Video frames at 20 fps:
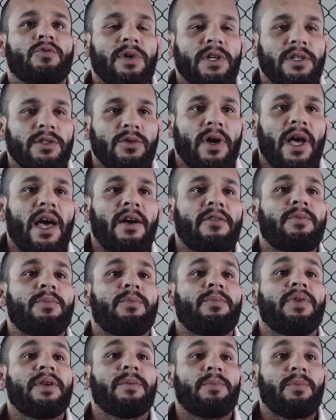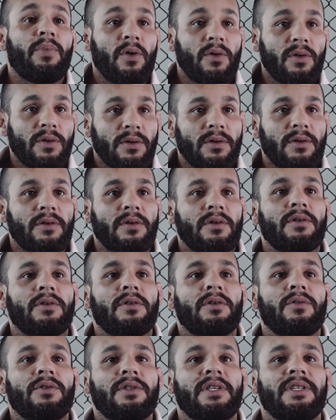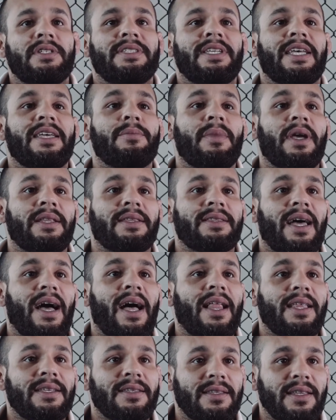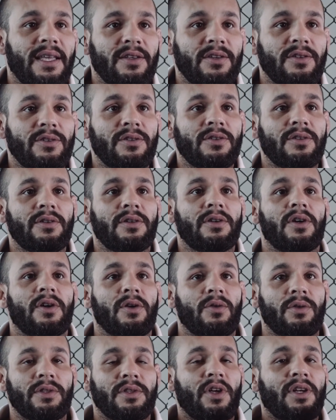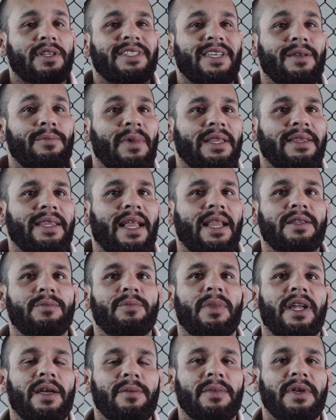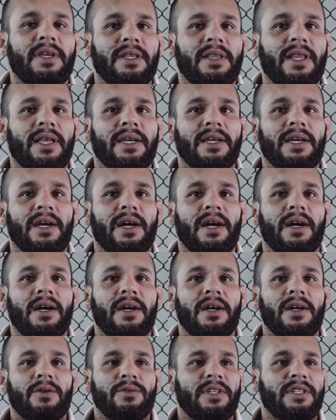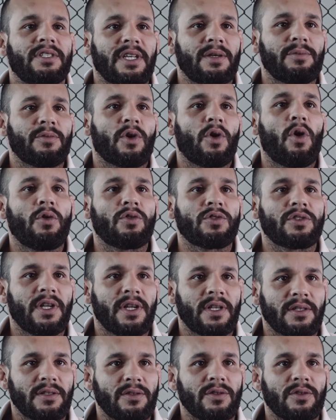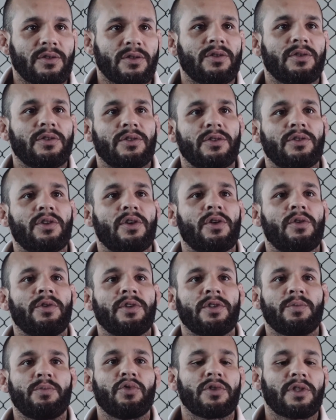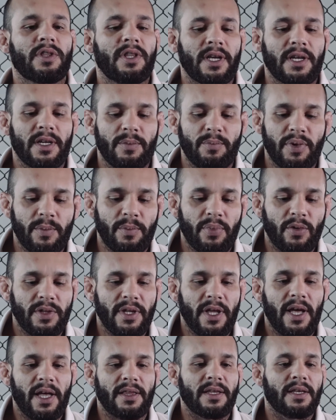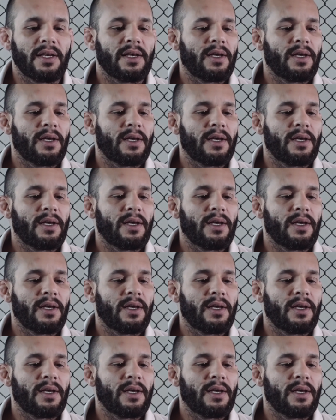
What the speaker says: when you have people with the same mentality that you. With not the same mentality, but I mean like the same goals that you know, when you put like people that,